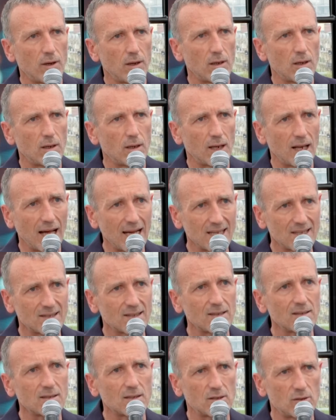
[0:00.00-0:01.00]

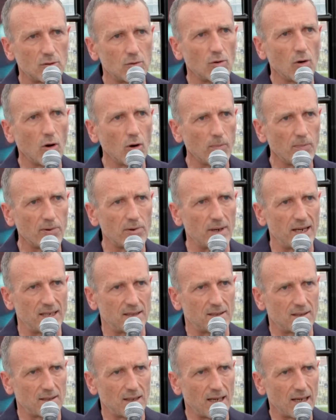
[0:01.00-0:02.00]
license to
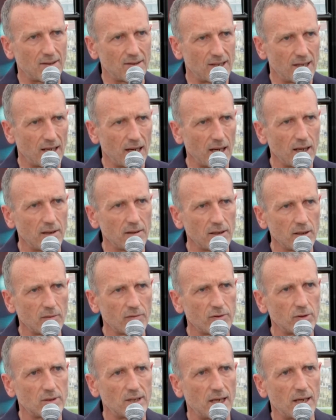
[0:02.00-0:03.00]
operate at the end
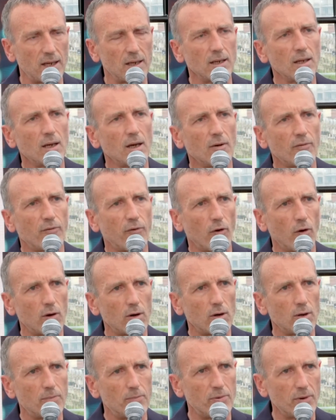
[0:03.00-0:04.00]
of the day for
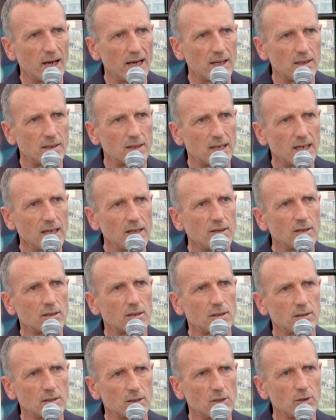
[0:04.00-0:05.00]
a brand in the
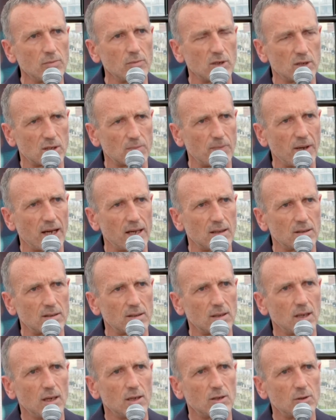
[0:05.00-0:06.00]
consumer
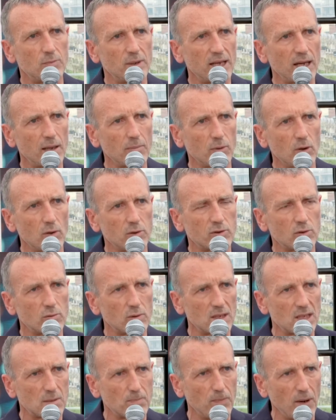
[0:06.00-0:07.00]
space to be able to
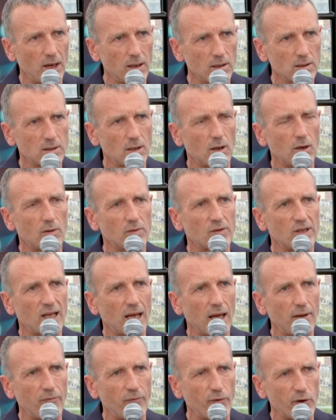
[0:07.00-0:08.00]
respond on the
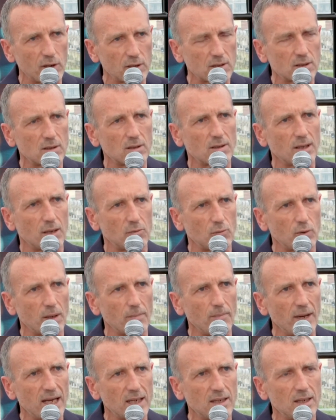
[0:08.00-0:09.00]
efforts that we're
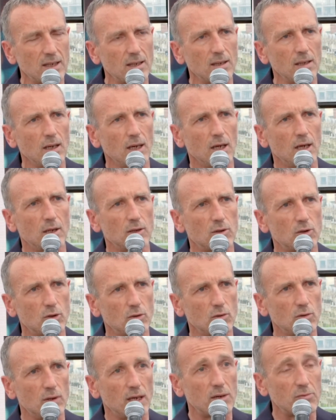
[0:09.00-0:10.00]
making
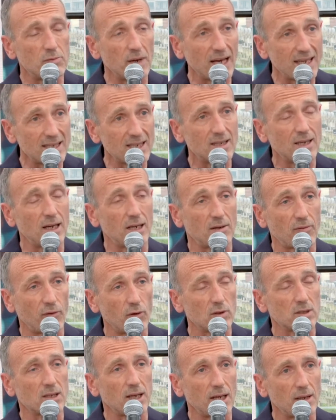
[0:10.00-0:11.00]
to eradicate
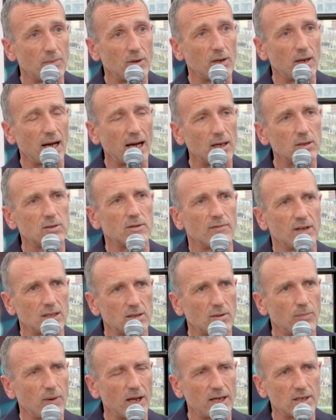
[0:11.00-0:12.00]
forced labor out of our
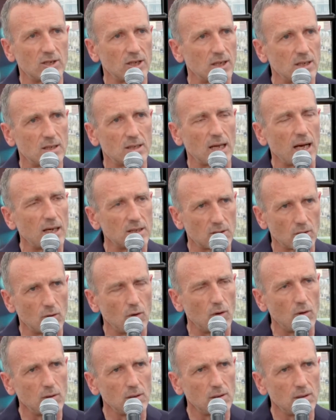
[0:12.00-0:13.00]
supply chains as a whole.